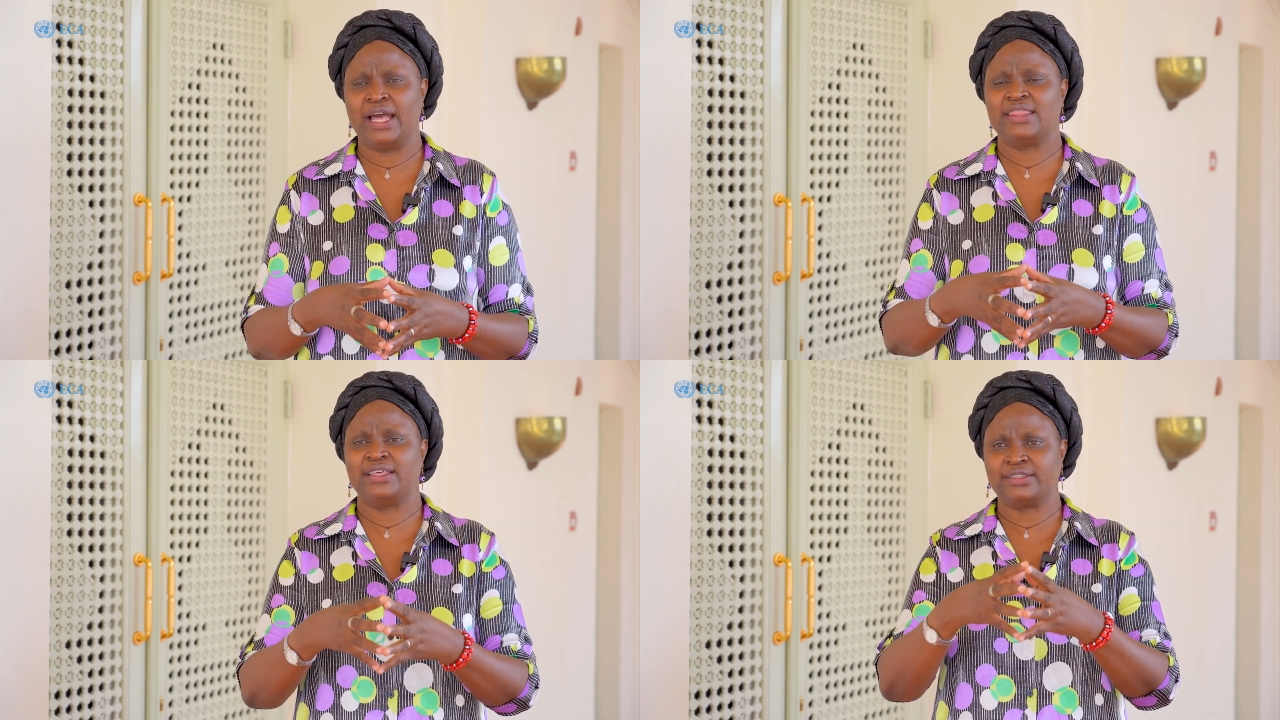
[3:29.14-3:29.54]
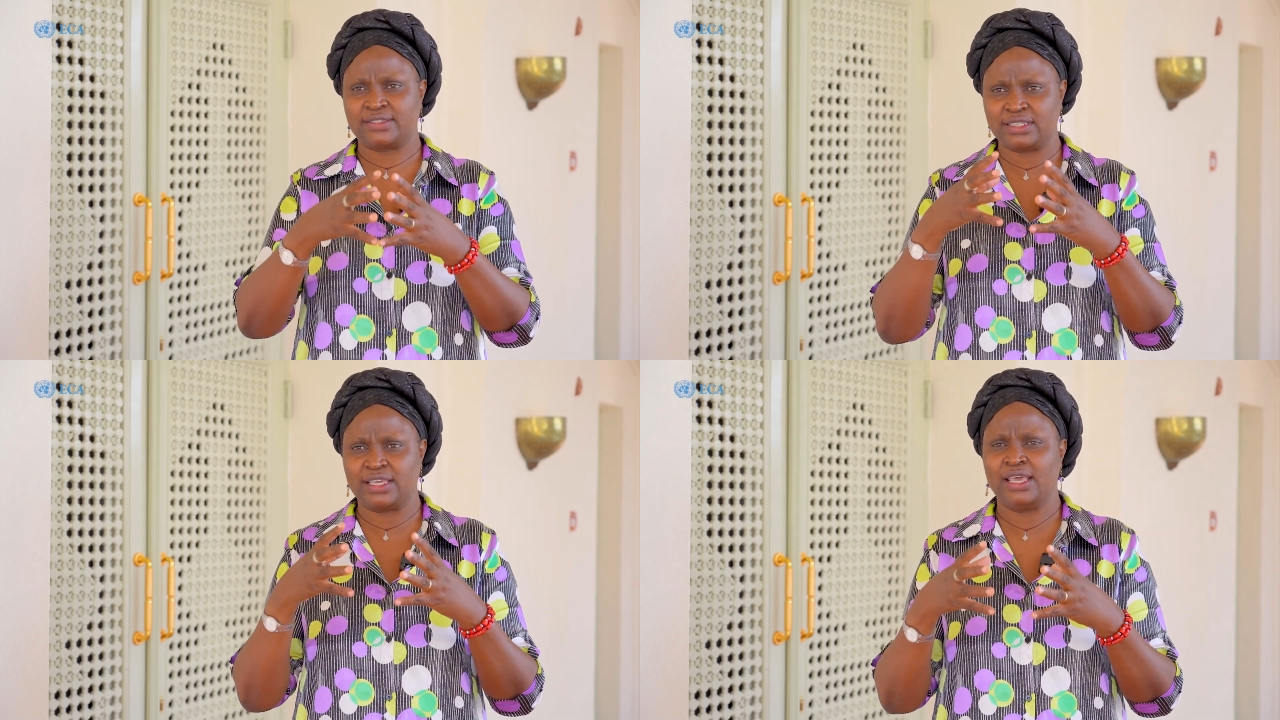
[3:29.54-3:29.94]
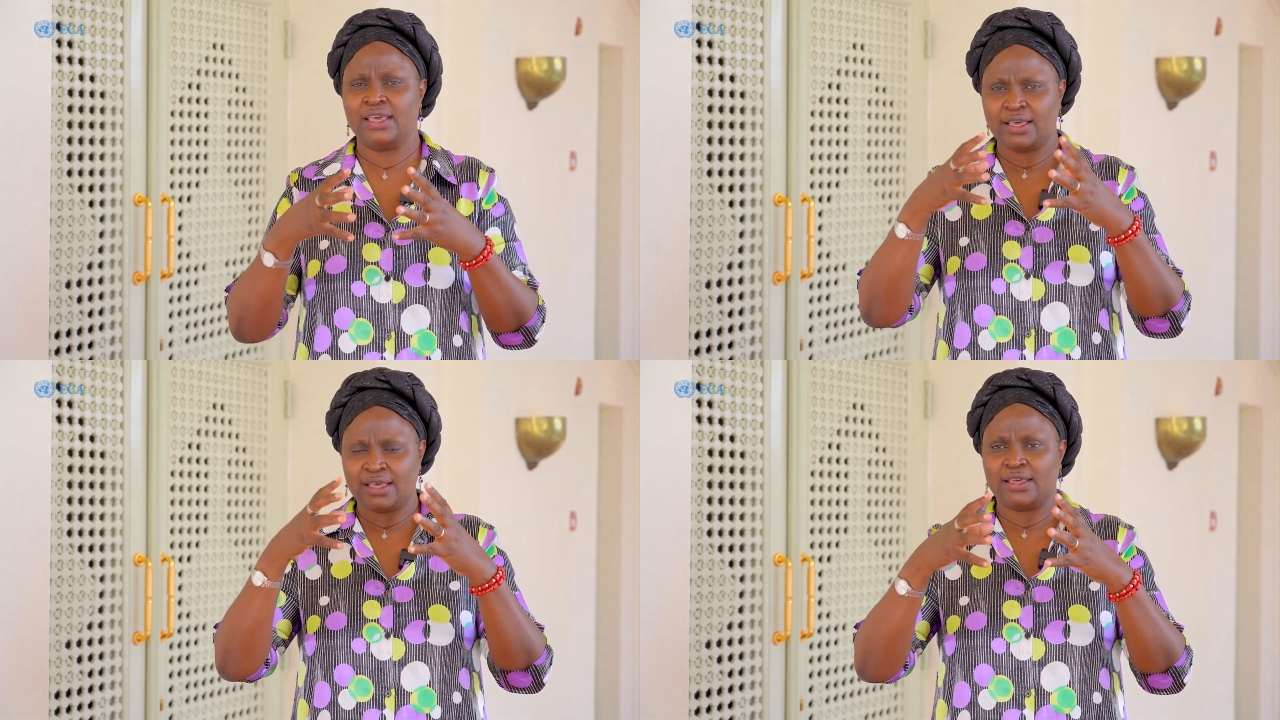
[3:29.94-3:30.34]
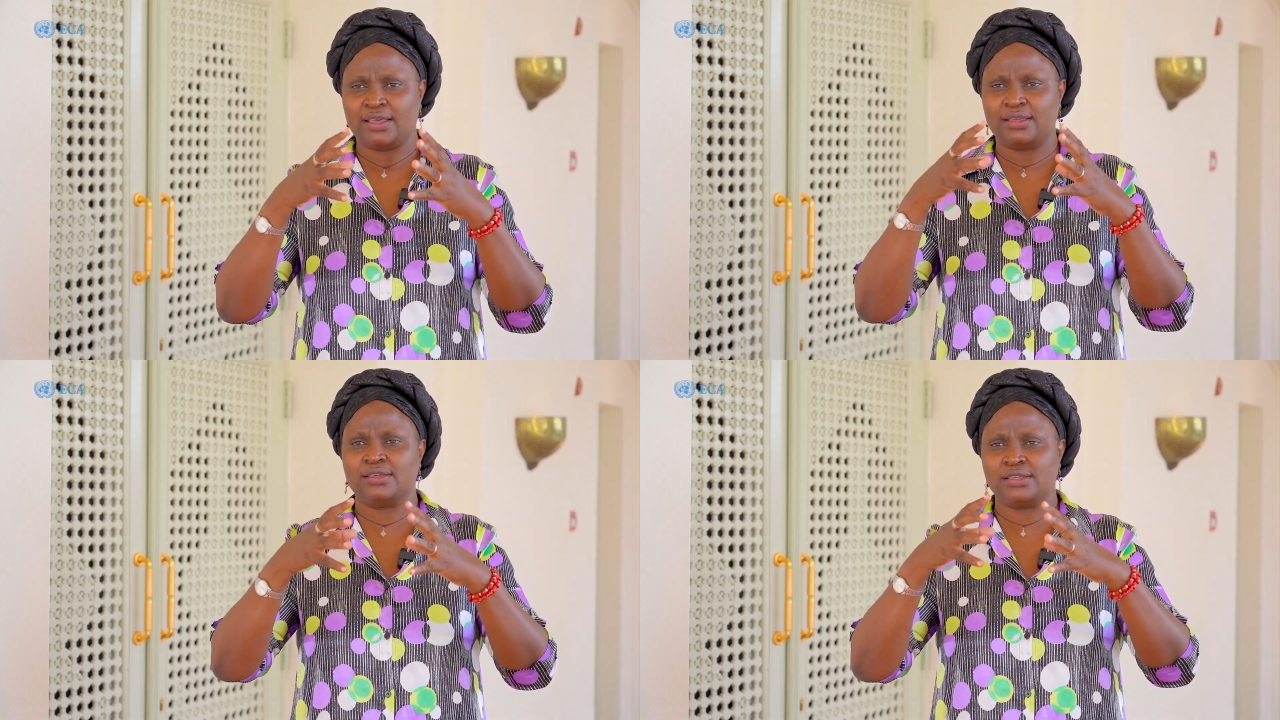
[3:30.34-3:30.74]
and that
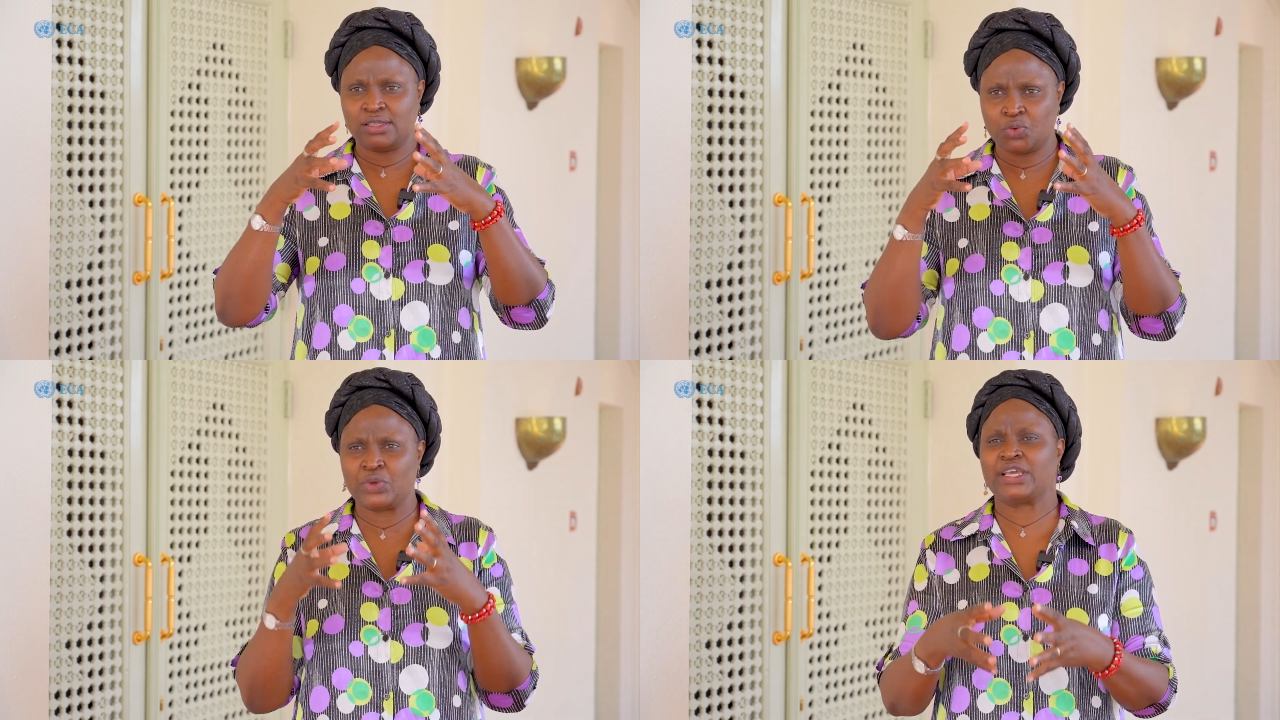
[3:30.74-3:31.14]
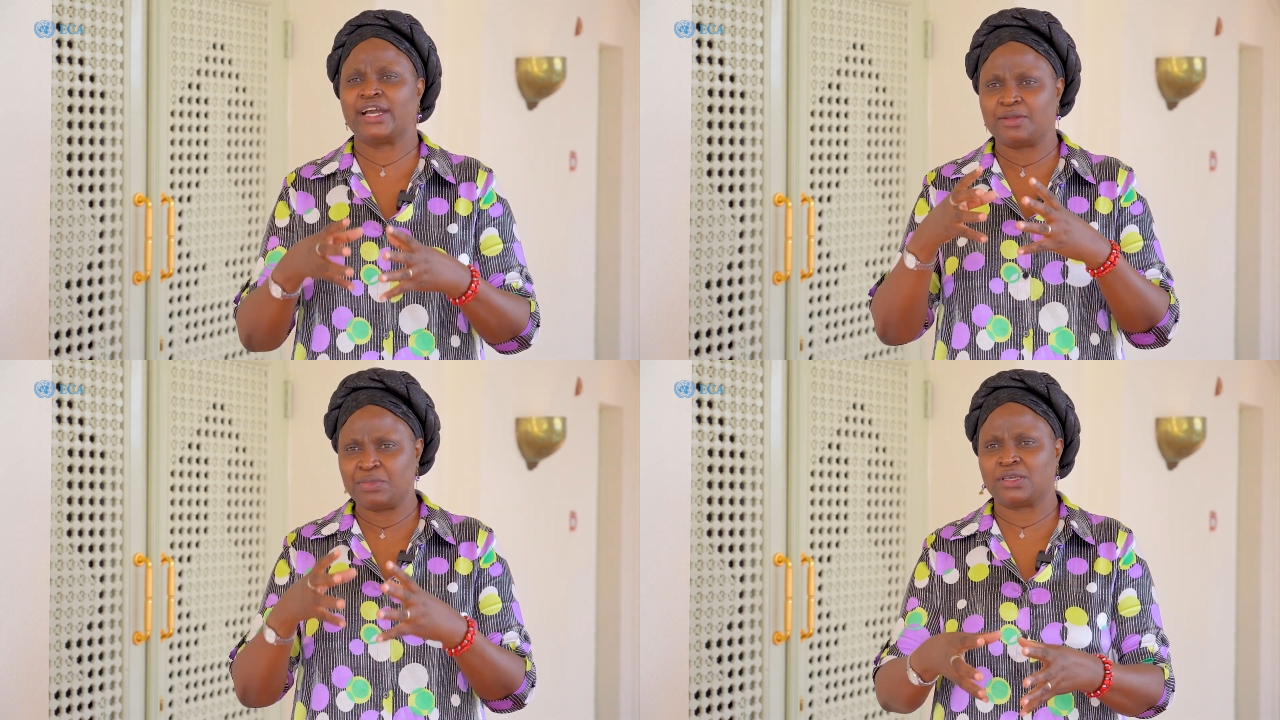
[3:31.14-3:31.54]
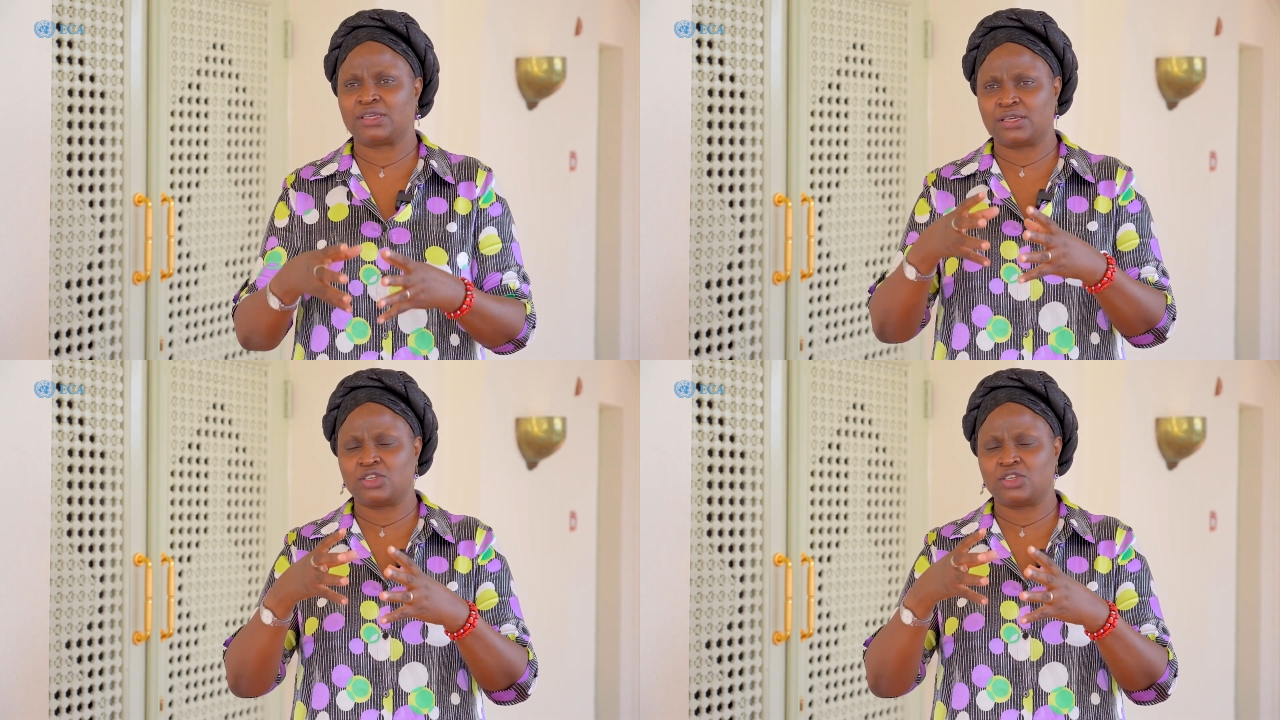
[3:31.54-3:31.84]
we can make